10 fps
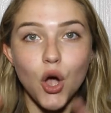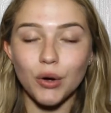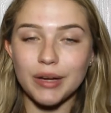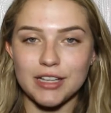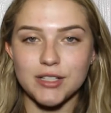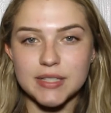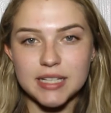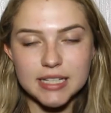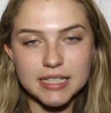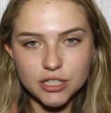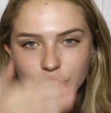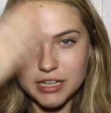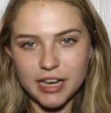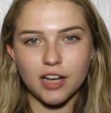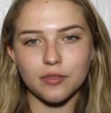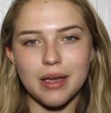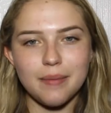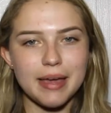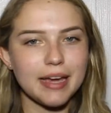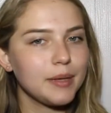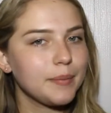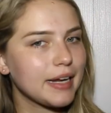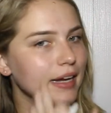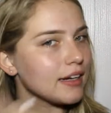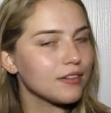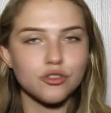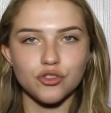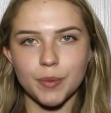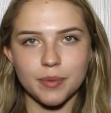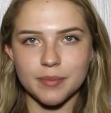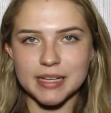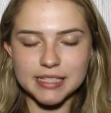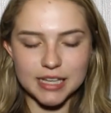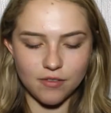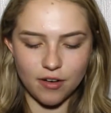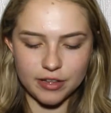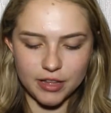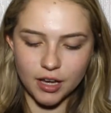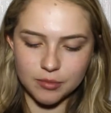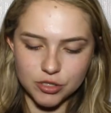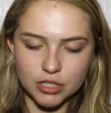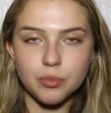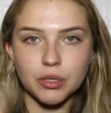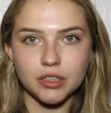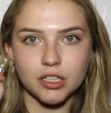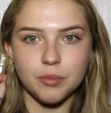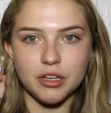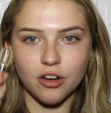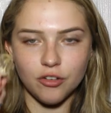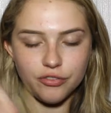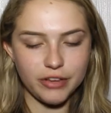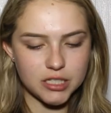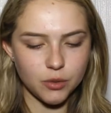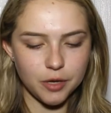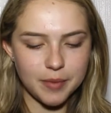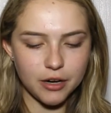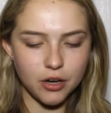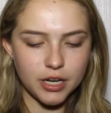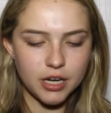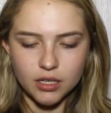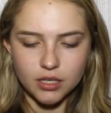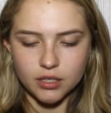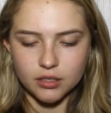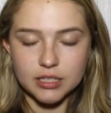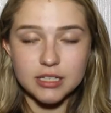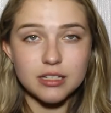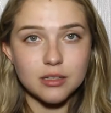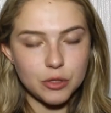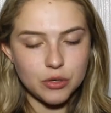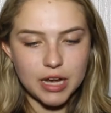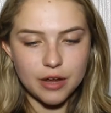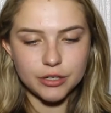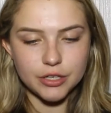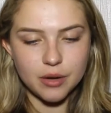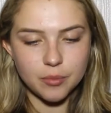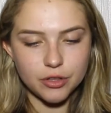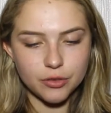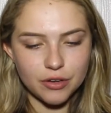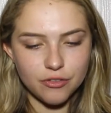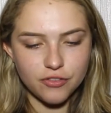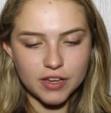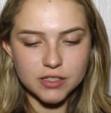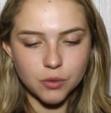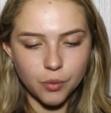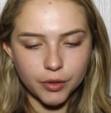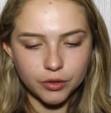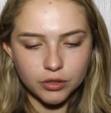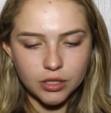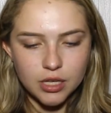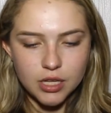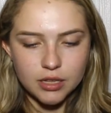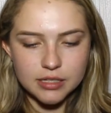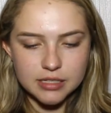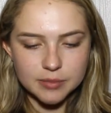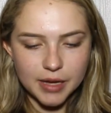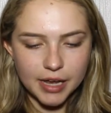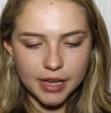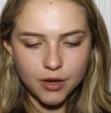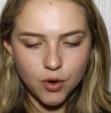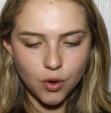Okay, so since I did just take off my makeup and I kind of stripped my skin of everything, I'm just going to put a little bit of face oil back on. This is the Beauty Counter number 3 face oil. This is my